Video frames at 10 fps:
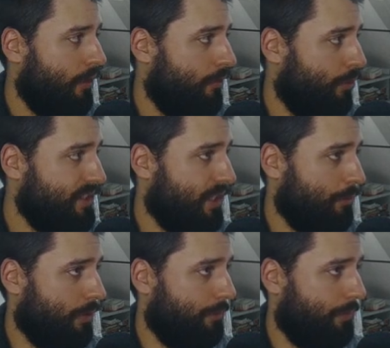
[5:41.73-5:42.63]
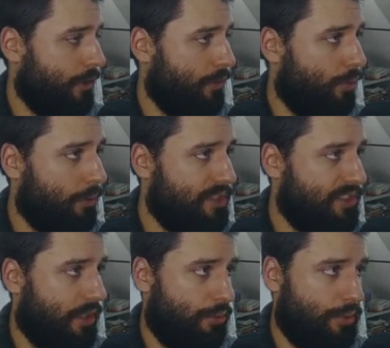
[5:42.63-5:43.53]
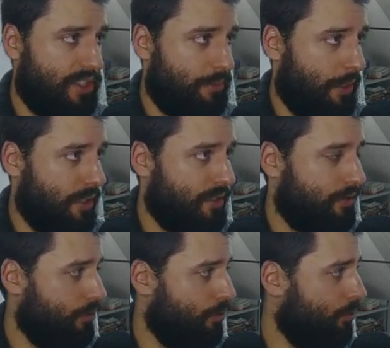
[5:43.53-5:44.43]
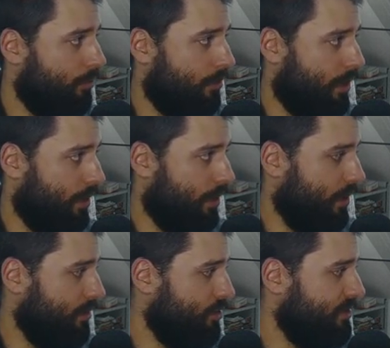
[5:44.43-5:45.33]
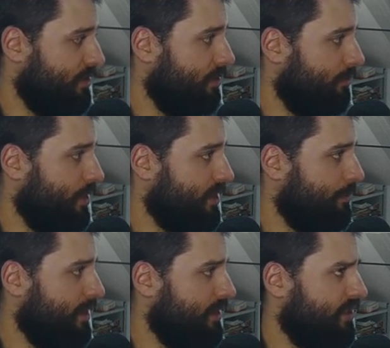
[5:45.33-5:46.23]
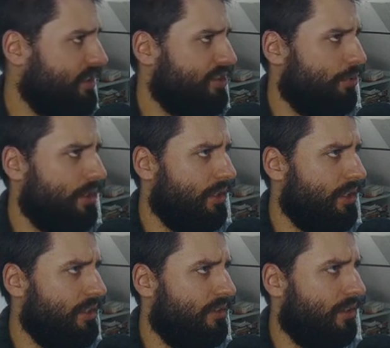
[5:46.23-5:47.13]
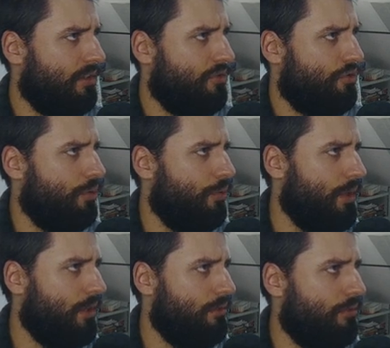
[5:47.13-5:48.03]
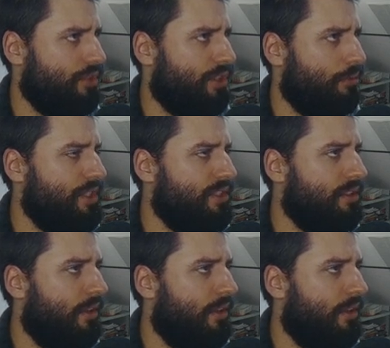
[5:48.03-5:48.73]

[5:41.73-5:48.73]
For example, you always start with space, so you I'll, I'll just press space and screen key is not showing for some reason.